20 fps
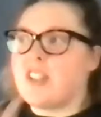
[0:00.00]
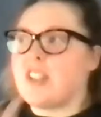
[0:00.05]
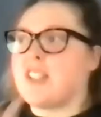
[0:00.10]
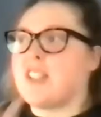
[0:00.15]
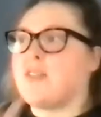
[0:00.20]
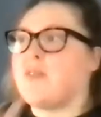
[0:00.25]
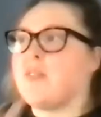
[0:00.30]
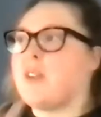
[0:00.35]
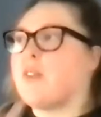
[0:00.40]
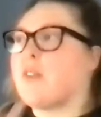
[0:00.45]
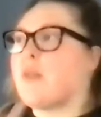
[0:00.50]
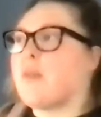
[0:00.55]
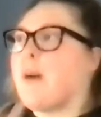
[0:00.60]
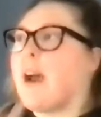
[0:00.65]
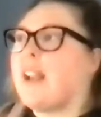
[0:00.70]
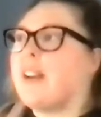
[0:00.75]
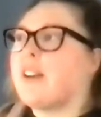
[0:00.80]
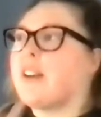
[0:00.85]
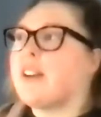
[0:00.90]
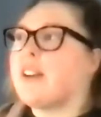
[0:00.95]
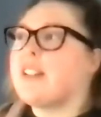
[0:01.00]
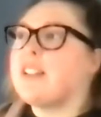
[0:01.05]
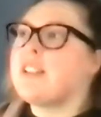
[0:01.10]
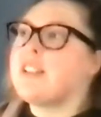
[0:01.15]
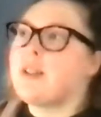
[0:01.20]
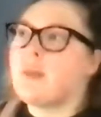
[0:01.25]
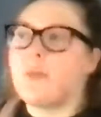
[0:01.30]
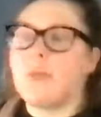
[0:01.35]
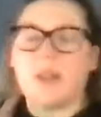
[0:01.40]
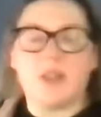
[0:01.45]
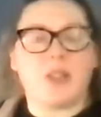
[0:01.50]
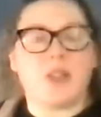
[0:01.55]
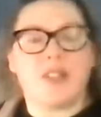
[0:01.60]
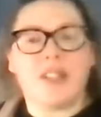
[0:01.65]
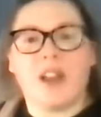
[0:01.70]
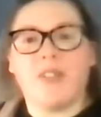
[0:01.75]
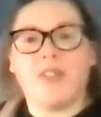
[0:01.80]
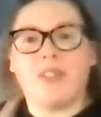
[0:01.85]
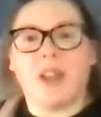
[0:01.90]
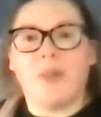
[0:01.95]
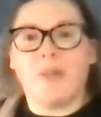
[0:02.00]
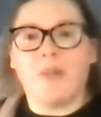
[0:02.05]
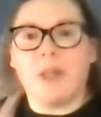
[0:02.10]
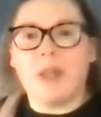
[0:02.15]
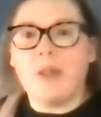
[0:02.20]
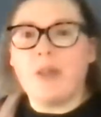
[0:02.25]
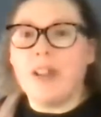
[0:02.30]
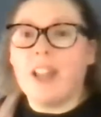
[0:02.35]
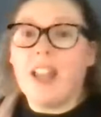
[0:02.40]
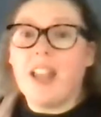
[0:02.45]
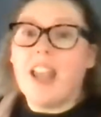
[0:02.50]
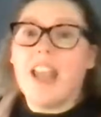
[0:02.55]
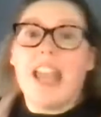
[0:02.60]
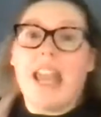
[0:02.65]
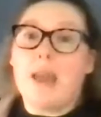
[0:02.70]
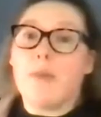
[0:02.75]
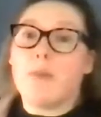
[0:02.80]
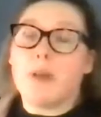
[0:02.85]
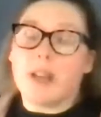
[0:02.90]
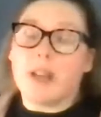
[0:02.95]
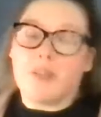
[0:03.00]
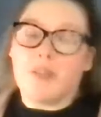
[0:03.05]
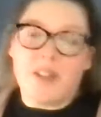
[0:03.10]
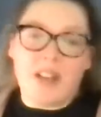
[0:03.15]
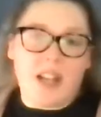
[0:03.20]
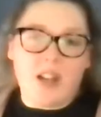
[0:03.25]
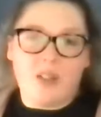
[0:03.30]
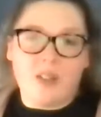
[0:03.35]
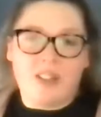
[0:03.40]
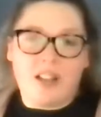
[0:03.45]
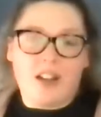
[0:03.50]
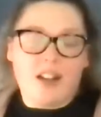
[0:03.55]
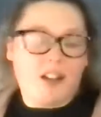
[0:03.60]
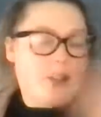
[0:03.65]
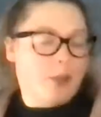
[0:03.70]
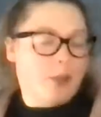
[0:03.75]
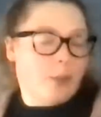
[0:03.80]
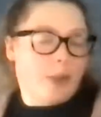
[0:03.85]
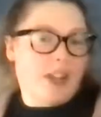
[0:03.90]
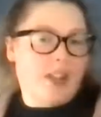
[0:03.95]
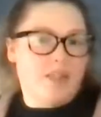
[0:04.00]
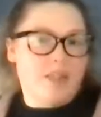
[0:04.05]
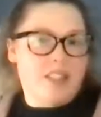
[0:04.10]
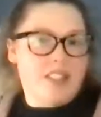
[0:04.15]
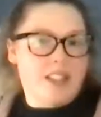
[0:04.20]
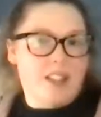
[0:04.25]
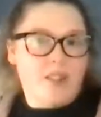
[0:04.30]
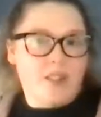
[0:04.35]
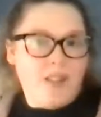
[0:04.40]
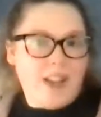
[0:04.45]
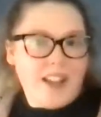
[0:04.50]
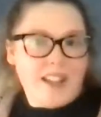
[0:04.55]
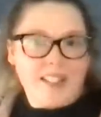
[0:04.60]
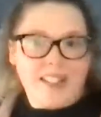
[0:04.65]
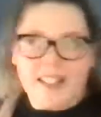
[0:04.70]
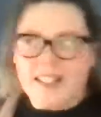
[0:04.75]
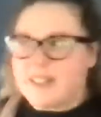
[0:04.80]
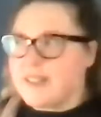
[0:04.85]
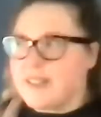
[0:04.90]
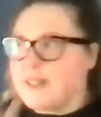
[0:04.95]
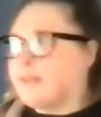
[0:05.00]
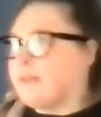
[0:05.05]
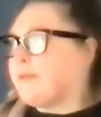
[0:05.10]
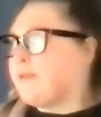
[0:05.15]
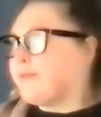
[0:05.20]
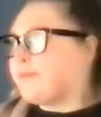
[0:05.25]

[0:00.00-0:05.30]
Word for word: Just a few reminders to put yourselves on mute and put your videos on because we love to see your faces.